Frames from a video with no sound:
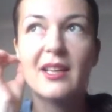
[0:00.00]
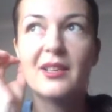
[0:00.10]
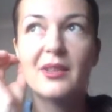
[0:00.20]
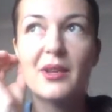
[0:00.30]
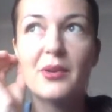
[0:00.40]

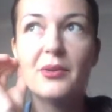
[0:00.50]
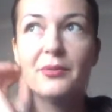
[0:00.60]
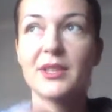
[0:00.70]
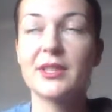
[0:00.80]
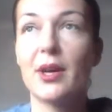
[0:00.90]
you know?
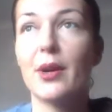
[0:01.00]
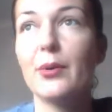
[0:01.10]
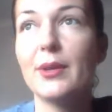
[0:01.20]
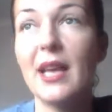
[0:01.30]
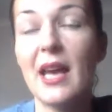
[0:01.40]
So
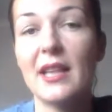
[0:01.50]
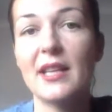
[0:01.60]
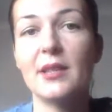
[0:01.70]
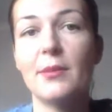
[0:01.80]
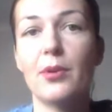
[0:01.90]
yeah,
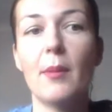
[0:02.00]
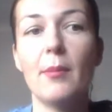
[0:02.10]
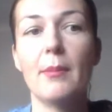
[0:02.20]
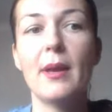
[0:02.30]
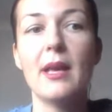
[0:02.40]
that's the
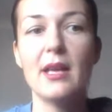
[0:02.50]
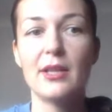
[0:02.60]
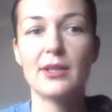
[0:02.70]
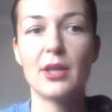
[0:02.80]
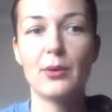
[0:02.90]
problem.
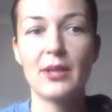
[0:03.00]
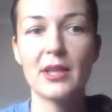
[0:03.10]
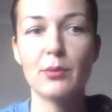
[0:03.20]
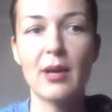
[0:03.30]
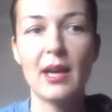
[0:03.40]
So that's
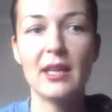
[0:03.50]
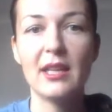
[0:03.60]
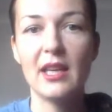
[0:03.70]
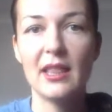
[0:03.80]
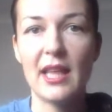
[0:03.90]
why
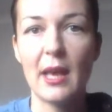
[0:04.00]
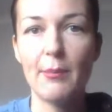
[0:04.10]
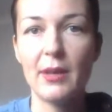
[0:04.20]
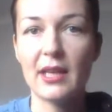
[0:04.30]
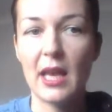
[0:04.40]
Neil
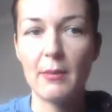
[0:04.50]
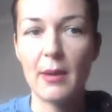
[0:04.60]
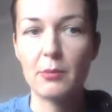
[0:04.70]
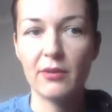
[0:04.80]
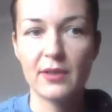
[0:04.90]
Napier came
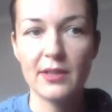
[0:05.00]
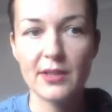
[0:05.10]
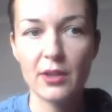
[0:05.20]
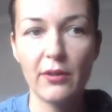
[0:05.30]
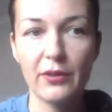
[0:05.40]
up with this
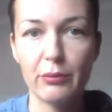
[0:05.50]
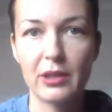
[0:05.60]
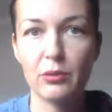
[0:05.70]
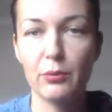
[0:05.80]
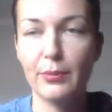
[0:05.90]
software
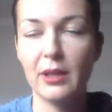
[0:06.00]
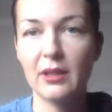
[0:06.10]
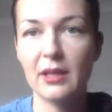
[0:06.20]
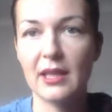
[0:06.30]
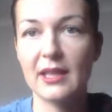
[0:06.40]
to build
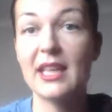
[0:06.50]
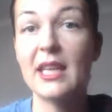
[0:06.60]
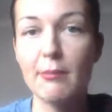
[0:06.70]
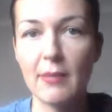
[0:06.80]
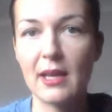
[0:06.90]
like an
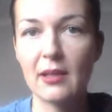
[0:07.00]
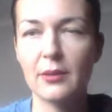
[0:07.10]
email